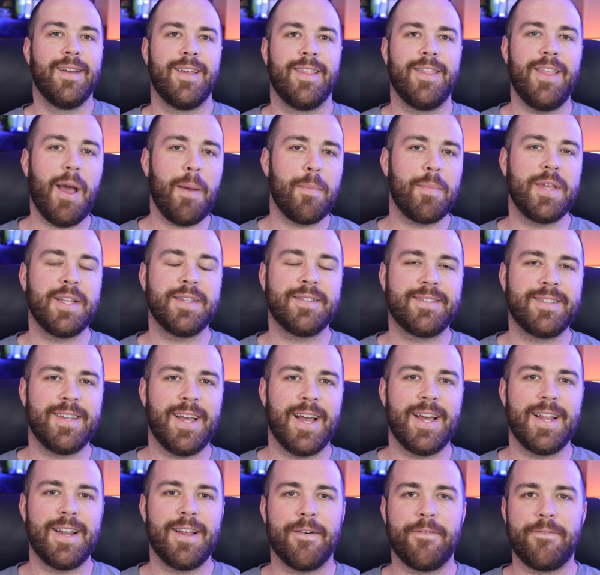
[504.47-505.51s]
That being
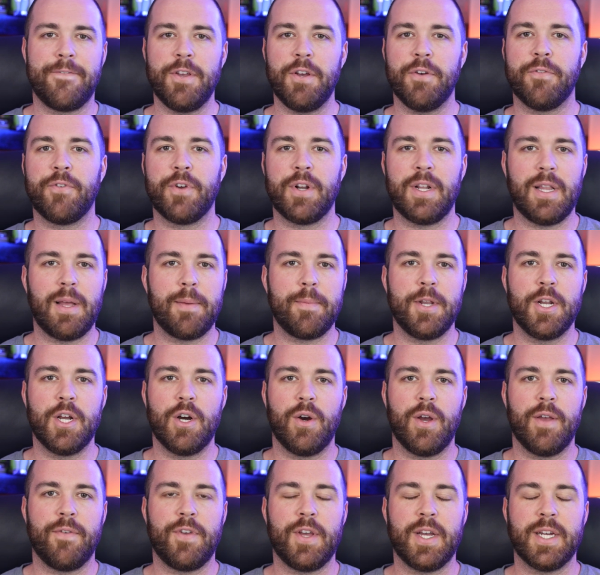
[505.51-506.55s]
said, feel free to let me know
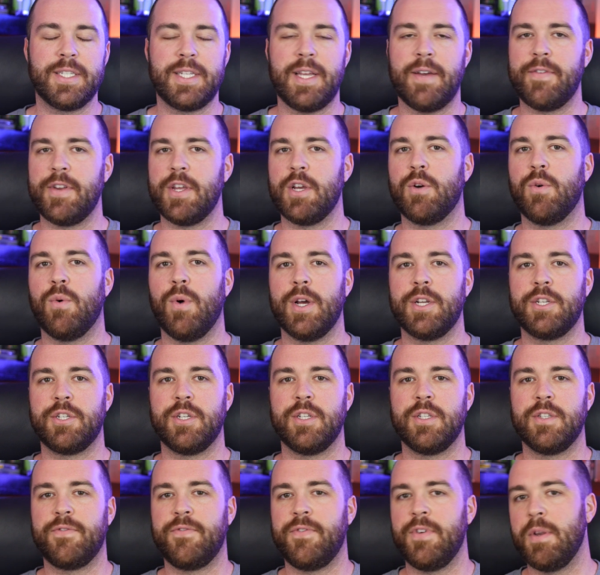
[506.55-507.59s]
if you guys have any
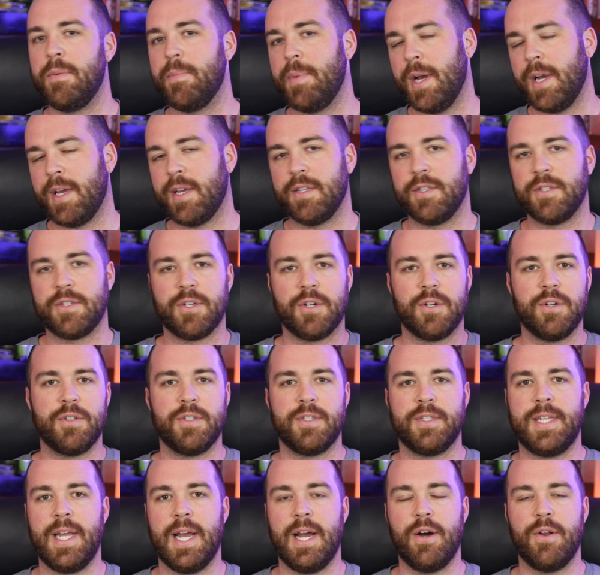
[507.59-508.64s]
questions, feedback, concerns
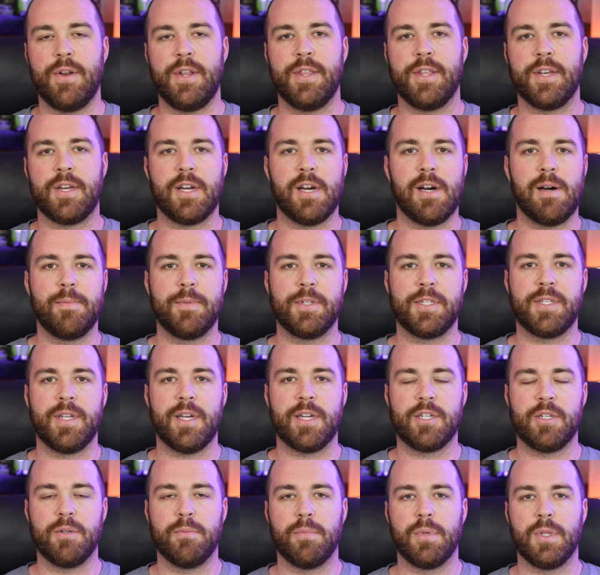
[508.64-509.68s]
down in the comment
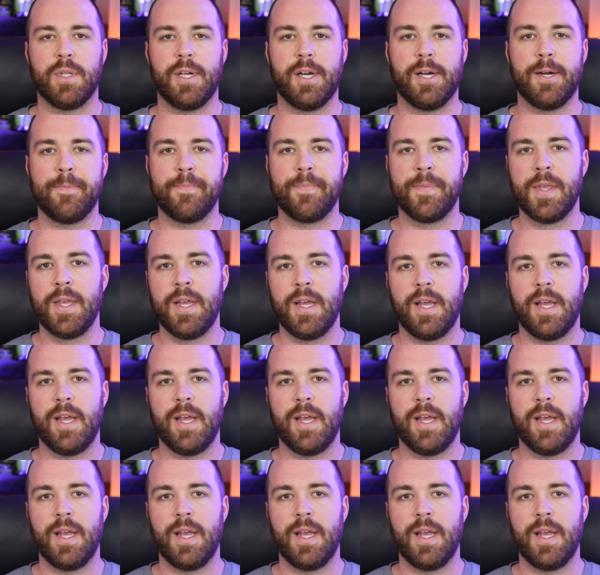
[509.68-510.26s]
section below.